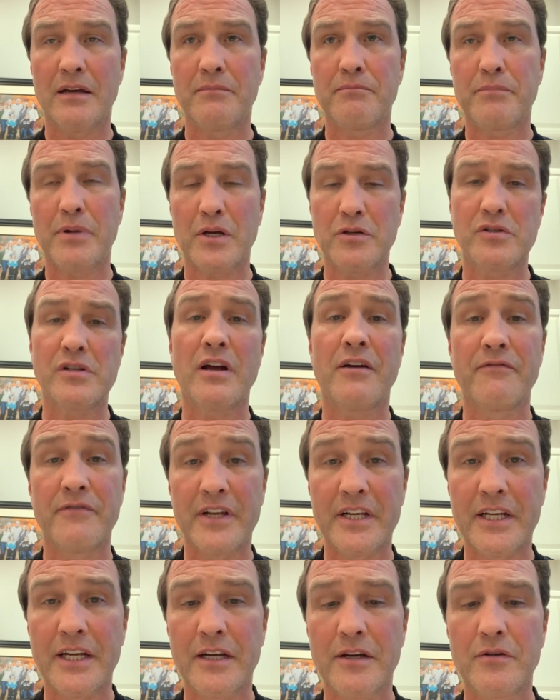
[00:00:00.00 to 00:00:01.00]
post-op
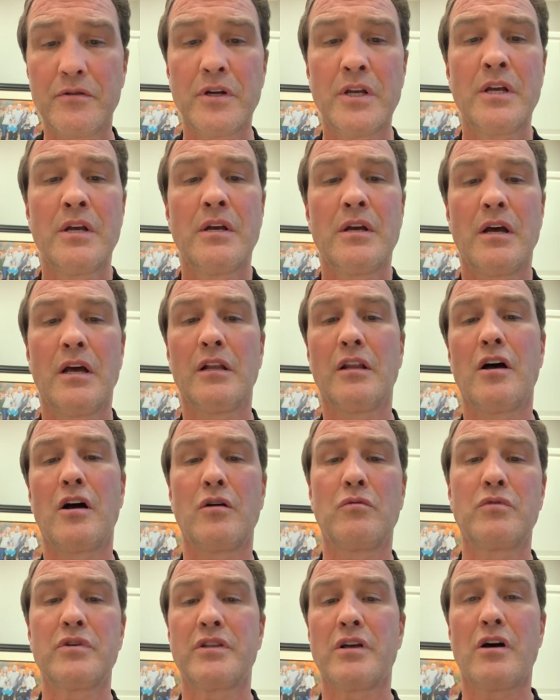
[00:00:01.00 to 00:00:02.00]
video
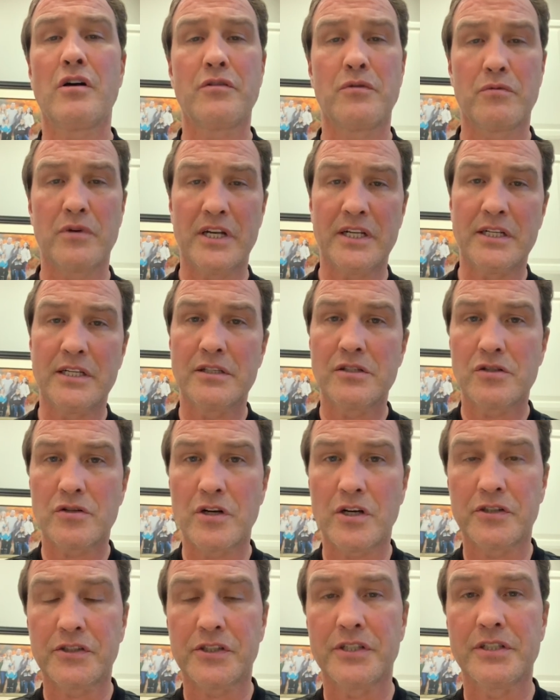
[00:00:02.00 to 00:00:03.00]
along with all the written
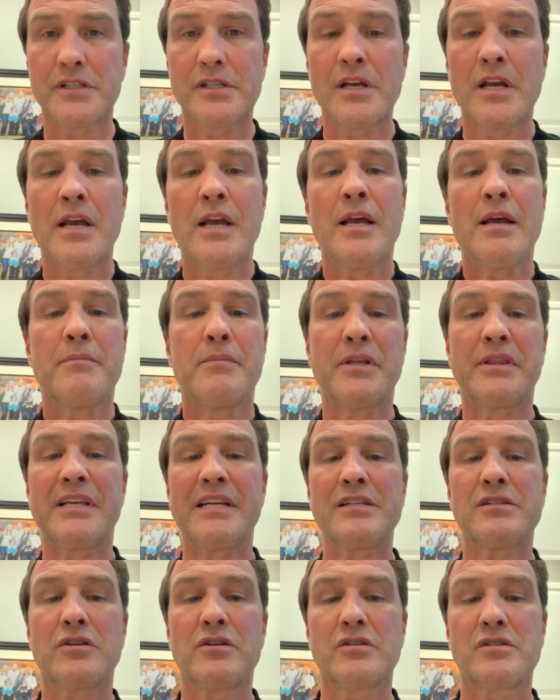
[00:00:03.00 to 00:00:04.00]
instructions. But
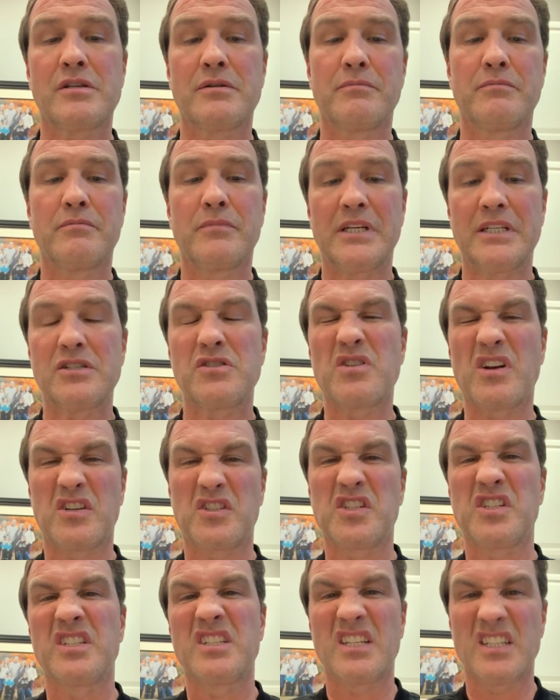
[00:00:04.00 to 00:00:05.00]
these are some
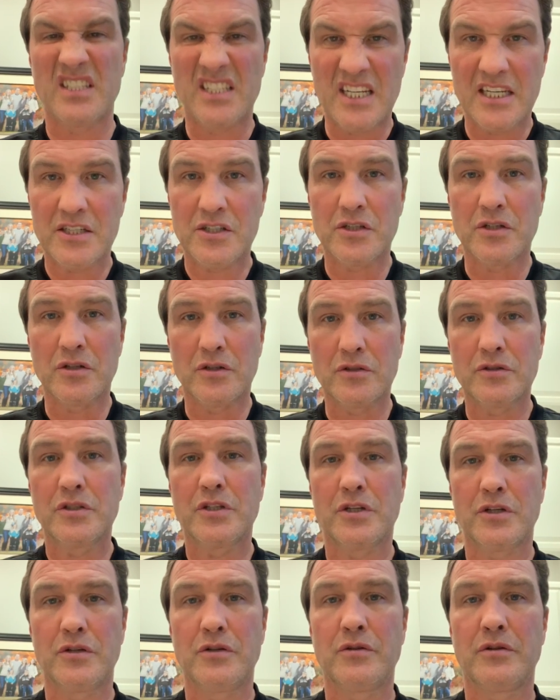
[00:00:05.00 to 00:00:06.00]
instructions additional
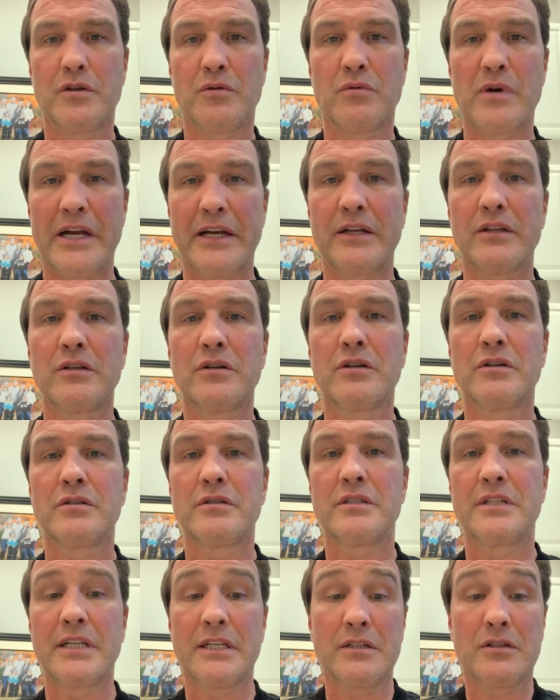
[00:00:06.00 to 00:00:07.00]
to the regular
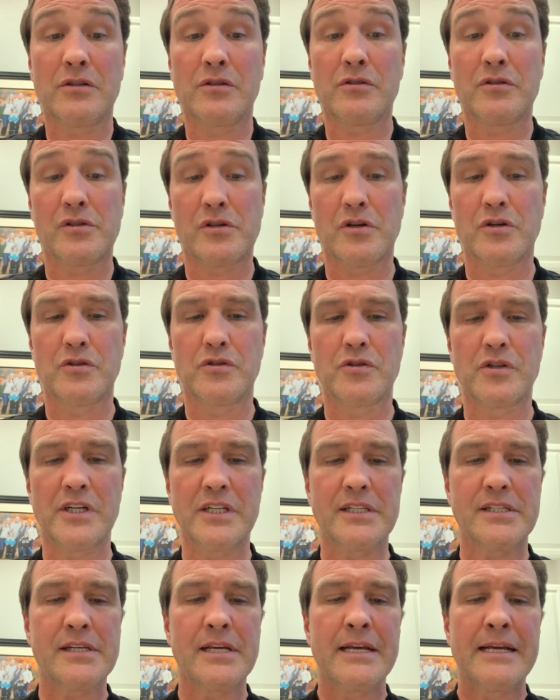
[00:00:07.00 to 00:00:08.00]
dental
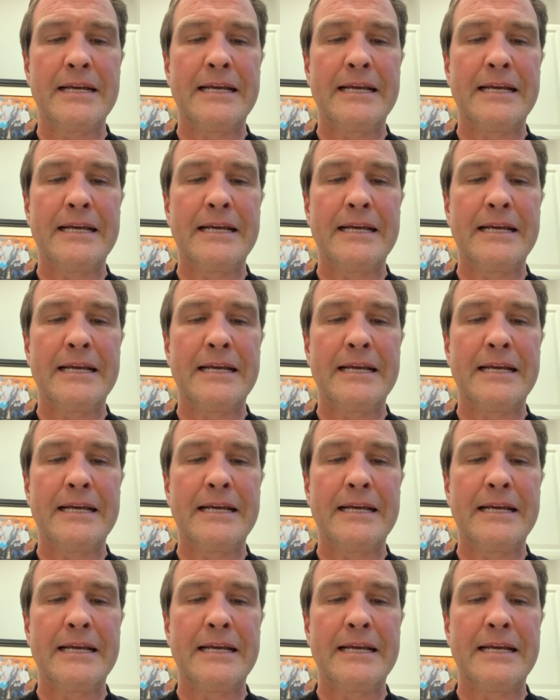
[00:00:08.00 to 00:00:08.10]
surgeries.